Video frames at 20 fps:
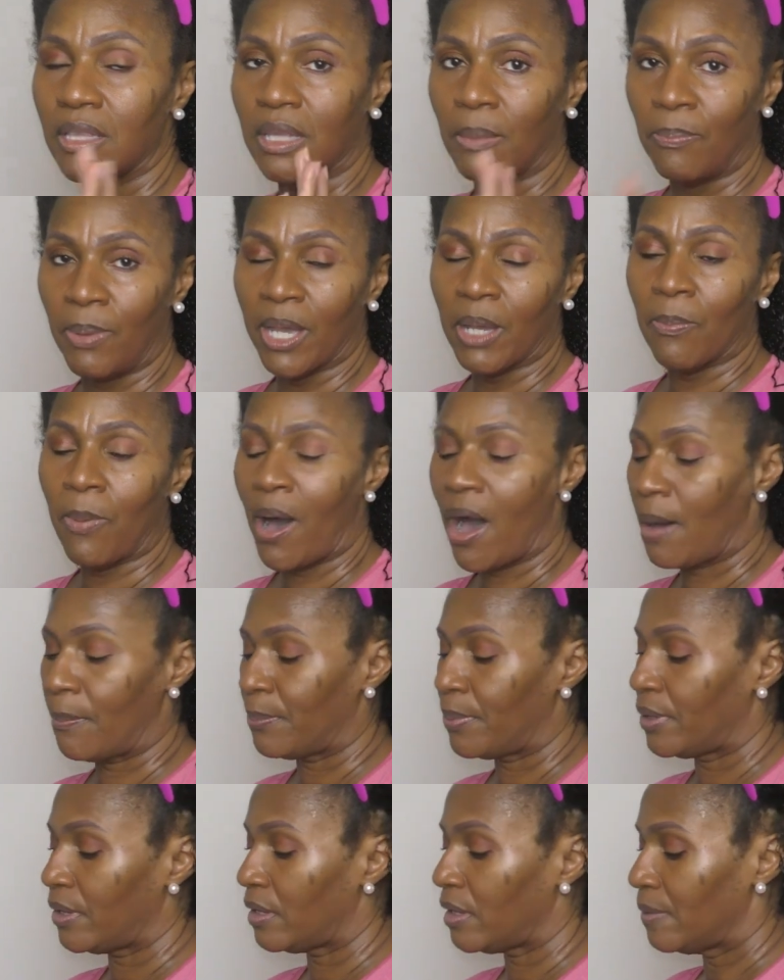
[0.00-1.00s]
the Big
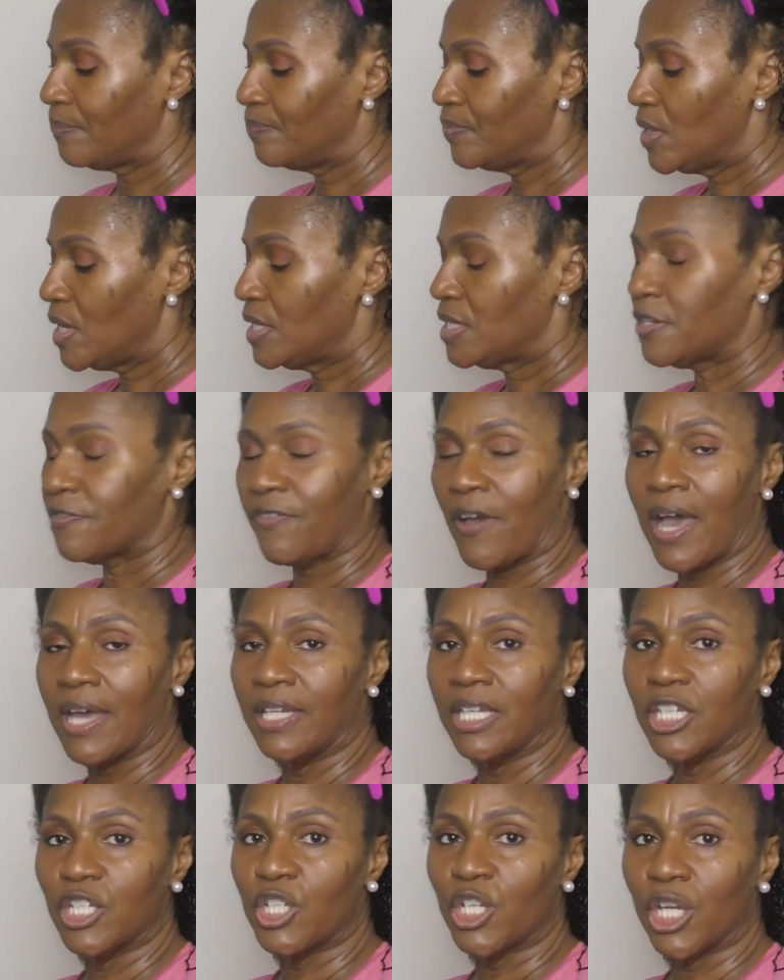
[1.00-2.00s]
Poppa
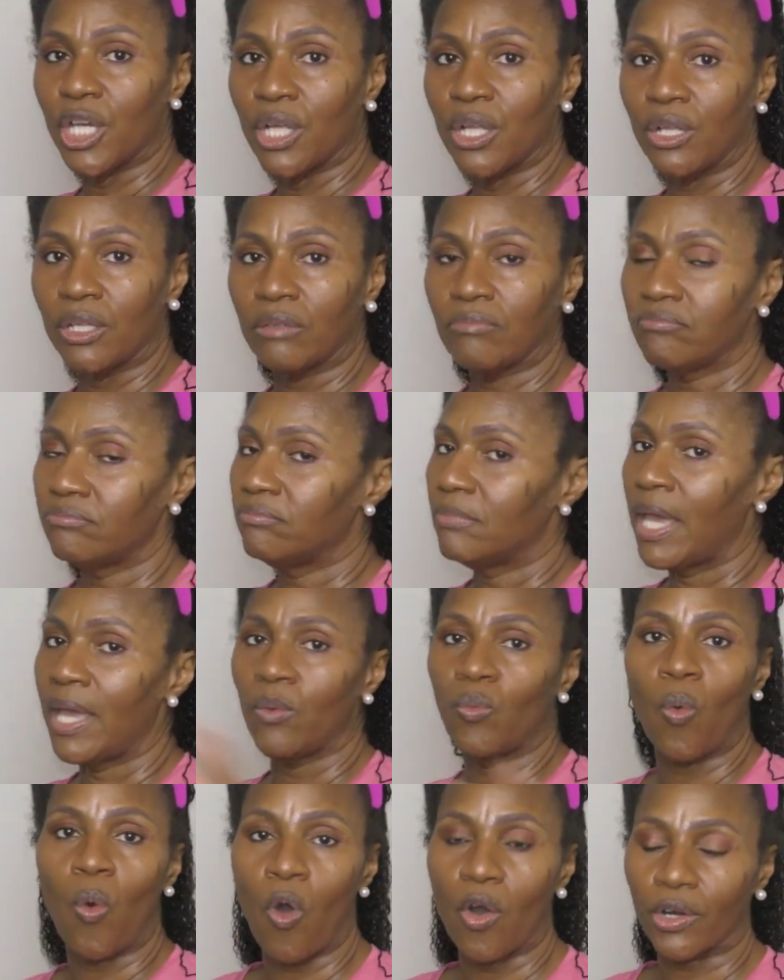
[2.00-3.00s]
Defining Gel
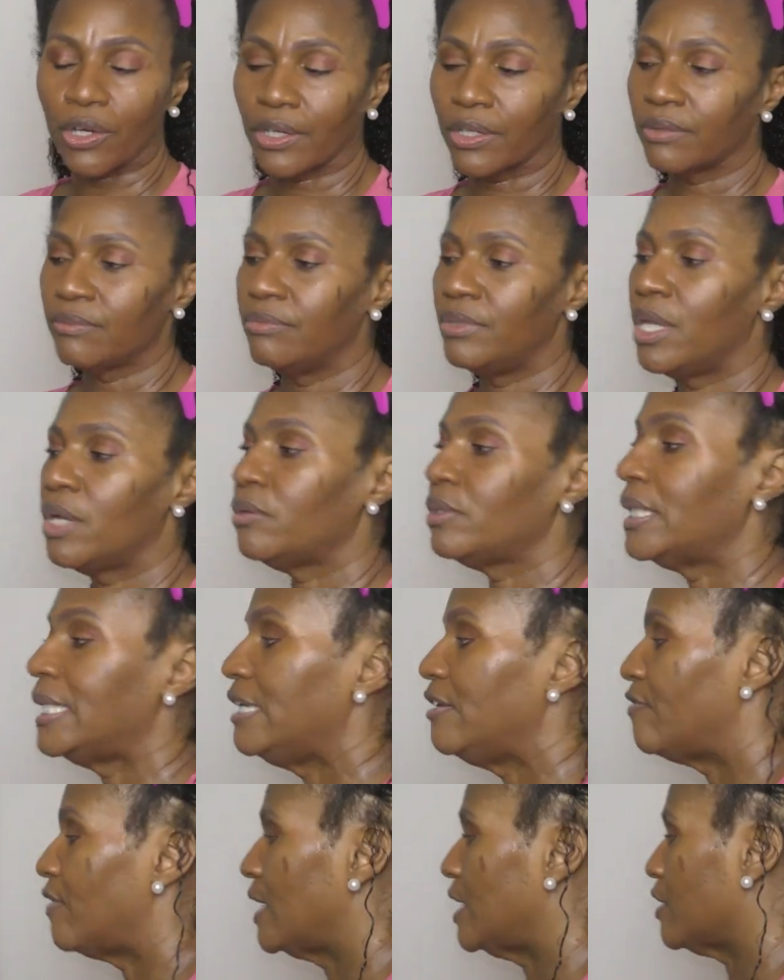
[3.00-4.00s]
and water, no
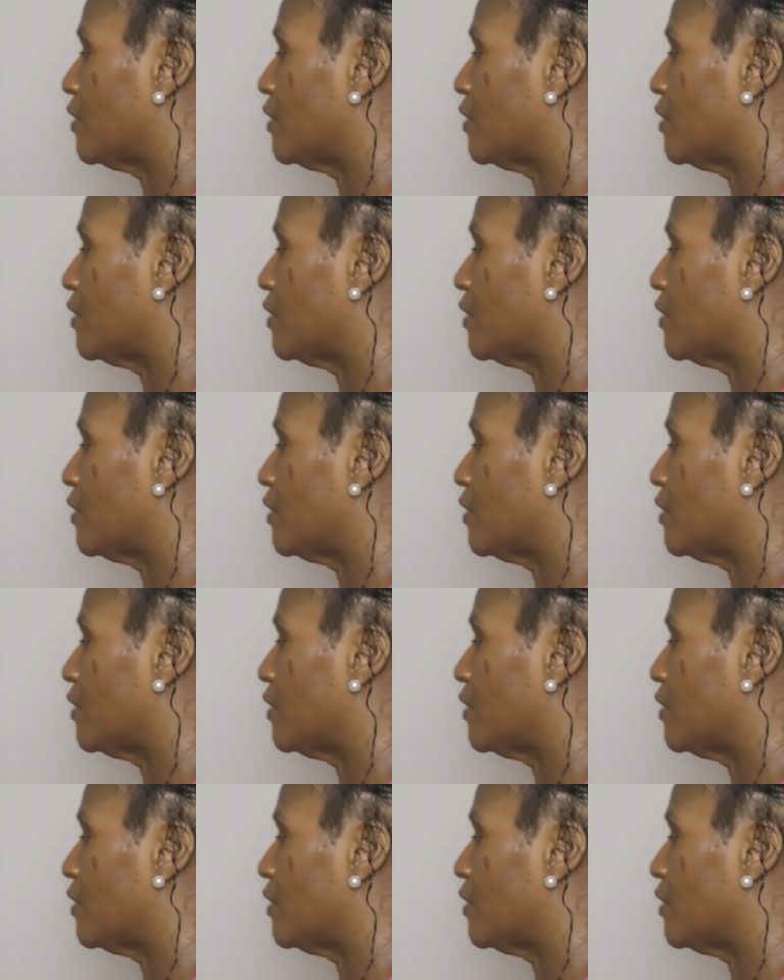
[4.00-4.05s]
leave-in